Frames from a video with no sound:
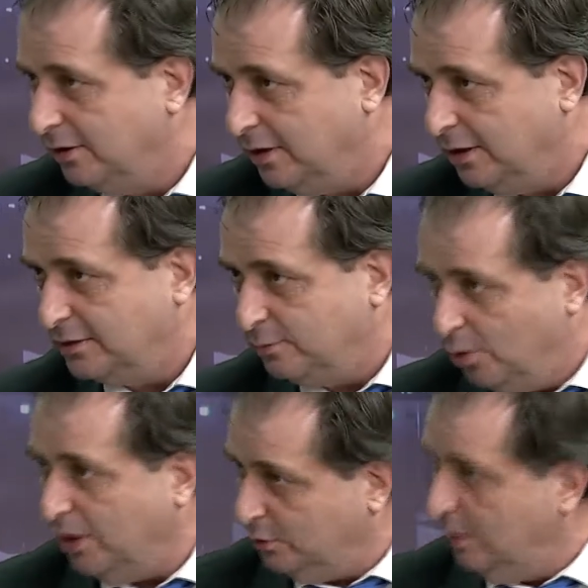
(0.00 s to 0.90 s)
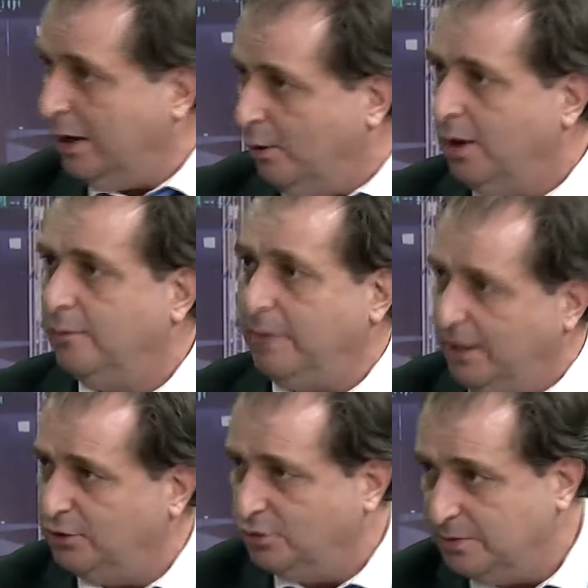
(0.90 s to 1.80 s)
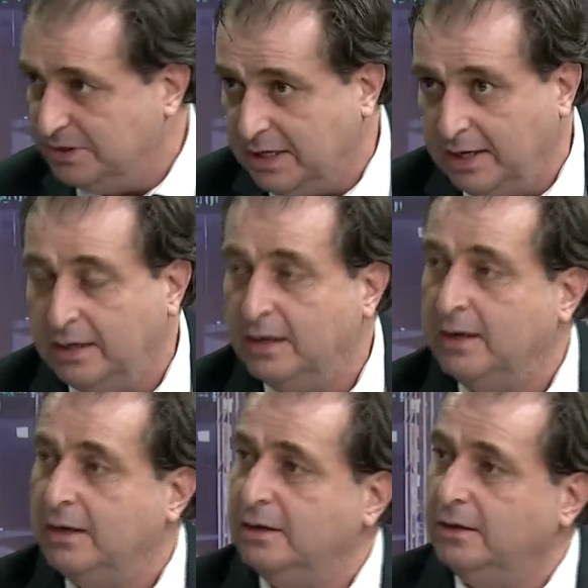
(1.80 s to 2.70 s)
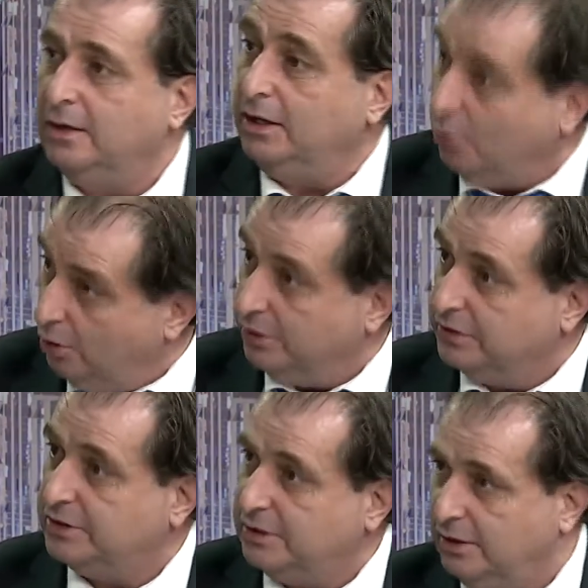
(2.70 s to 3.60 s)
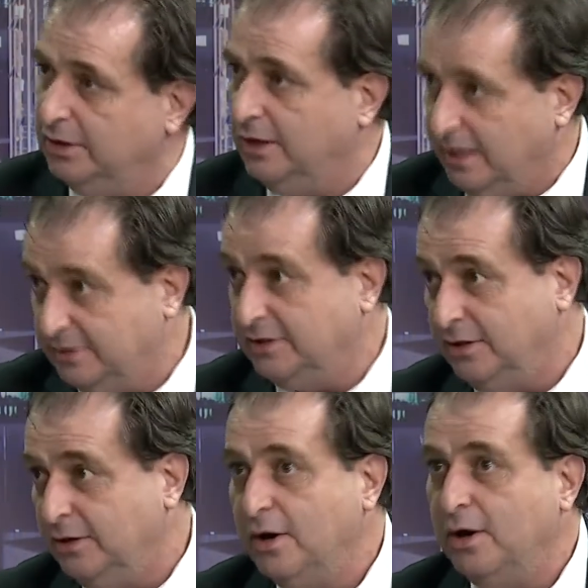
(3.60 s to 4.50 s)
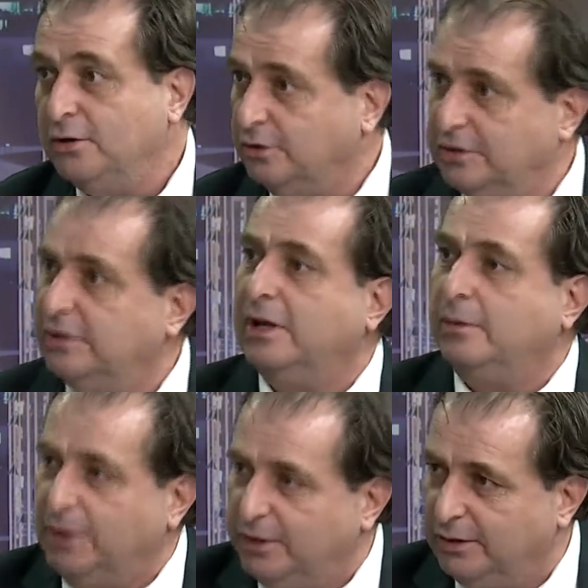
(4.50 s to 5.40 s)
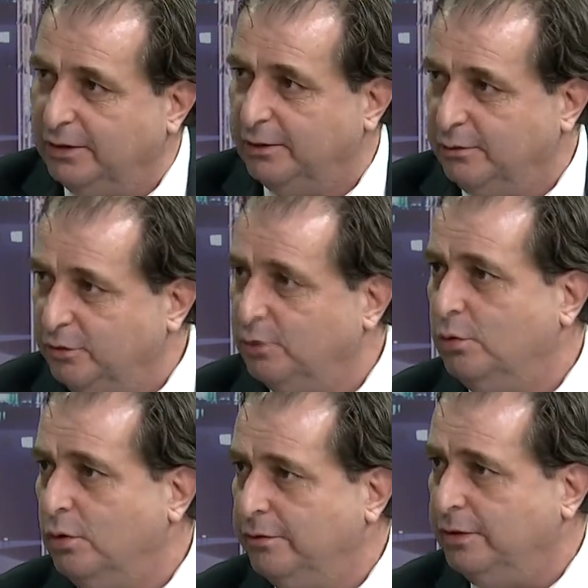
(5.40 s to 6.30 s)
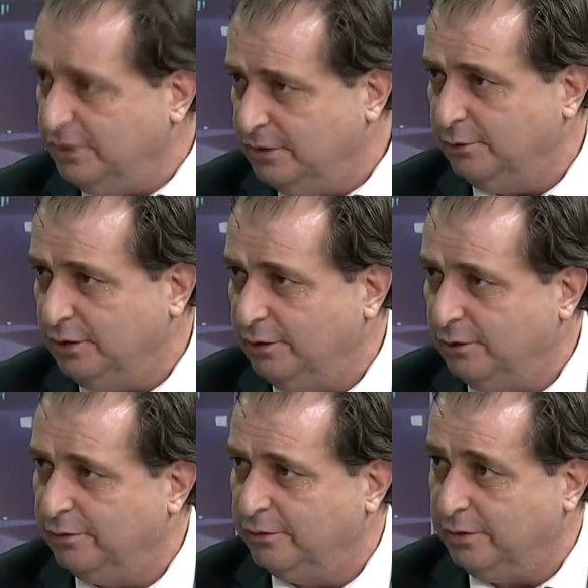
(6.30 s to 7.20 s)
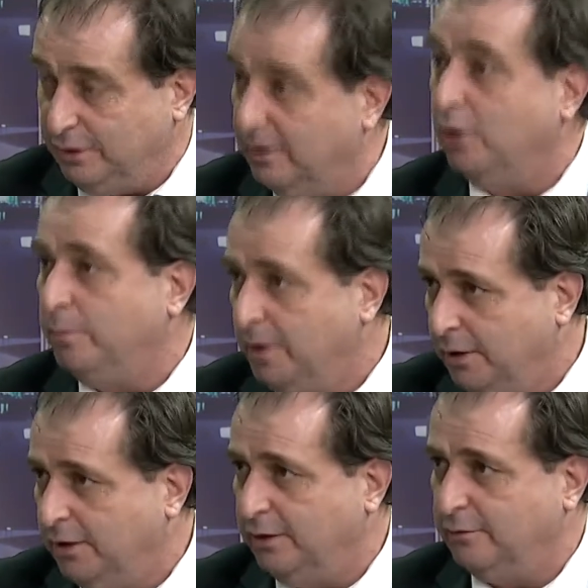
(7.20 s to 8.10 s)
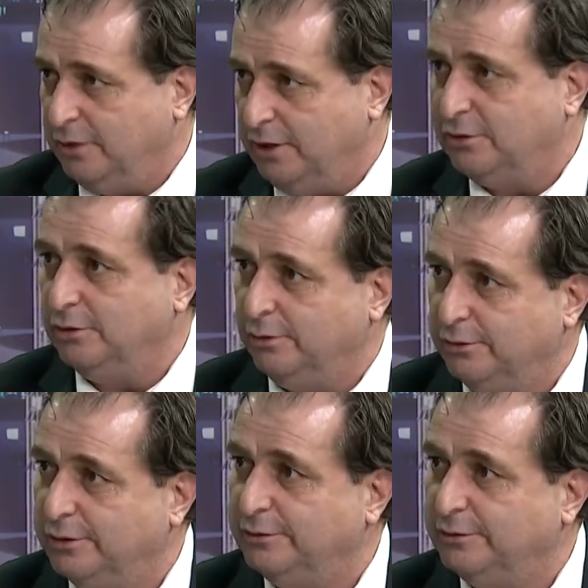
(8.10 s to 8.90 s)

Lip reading: That is more or less when our main job is done in August last year. So this is a little bit the view of the history of the development and the financial closing.